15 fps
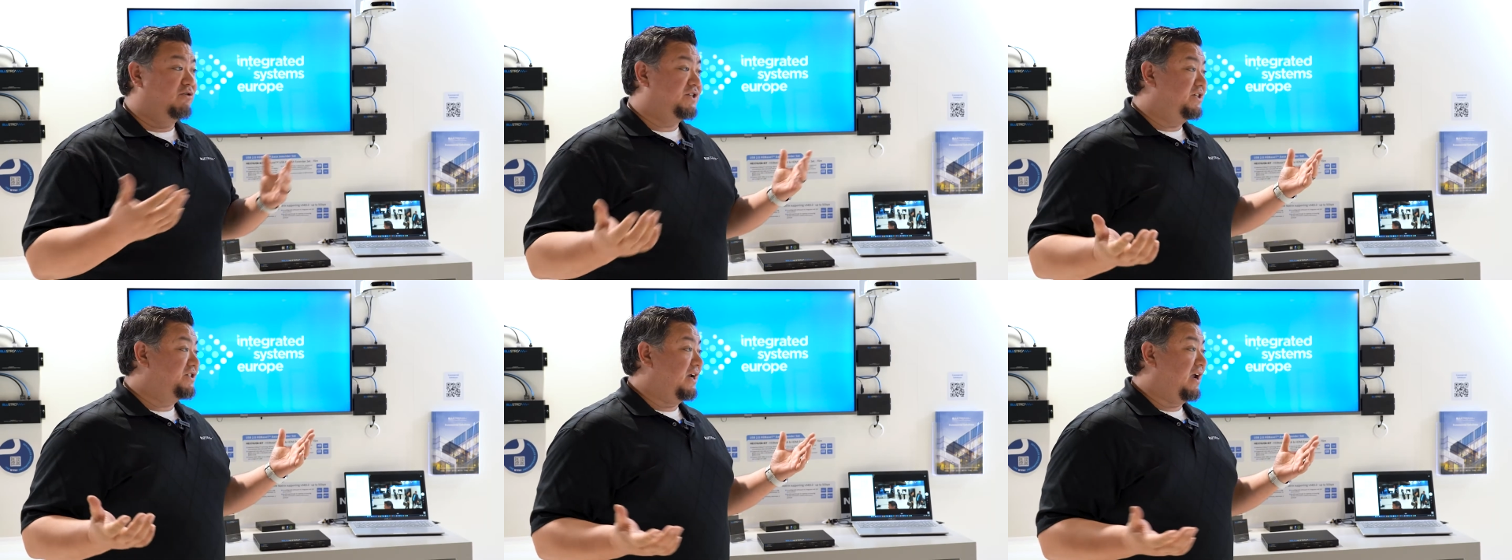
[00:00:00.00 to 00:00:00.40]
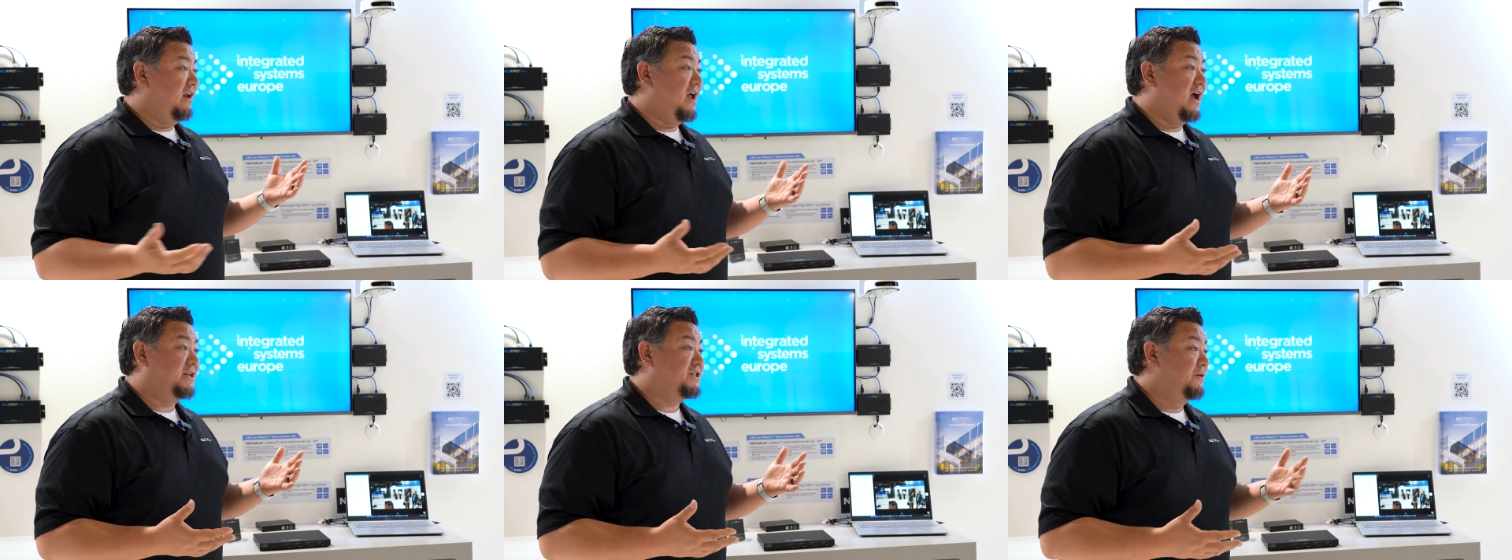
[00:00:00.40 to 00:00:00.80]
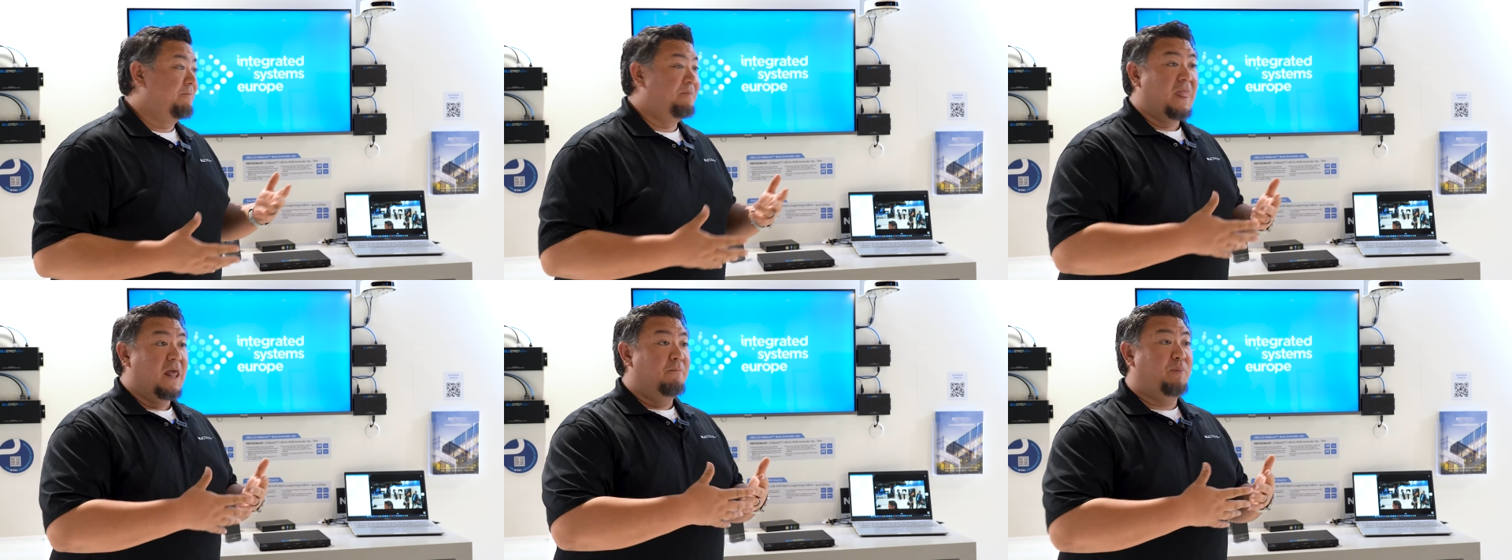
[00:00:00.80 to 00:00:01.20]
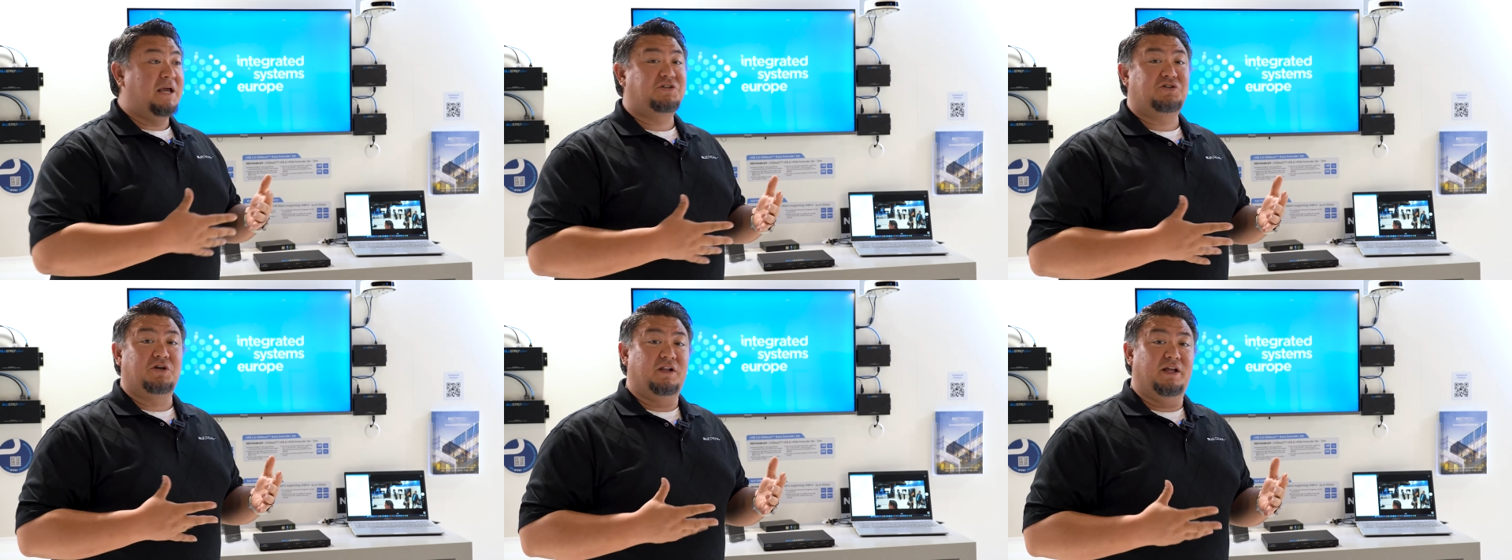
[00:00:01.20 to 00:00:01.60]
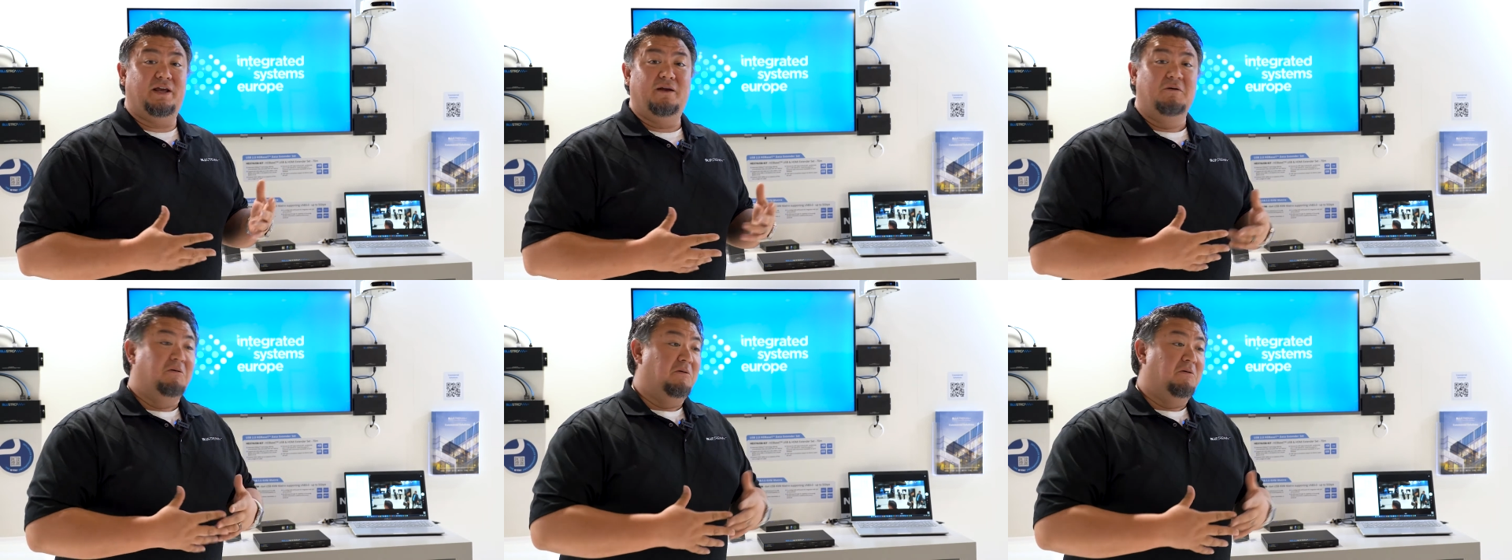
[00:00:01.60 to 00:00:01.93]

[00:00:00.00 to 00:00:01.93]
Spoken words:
us to connect basically a